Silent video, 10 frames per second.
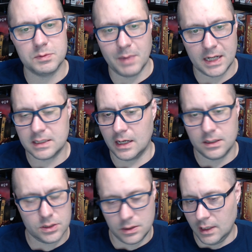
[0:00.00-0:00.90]
make
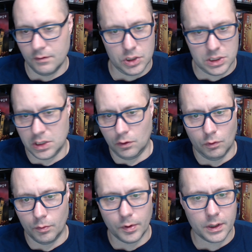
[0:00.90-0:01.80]
sense even just in the rulebook.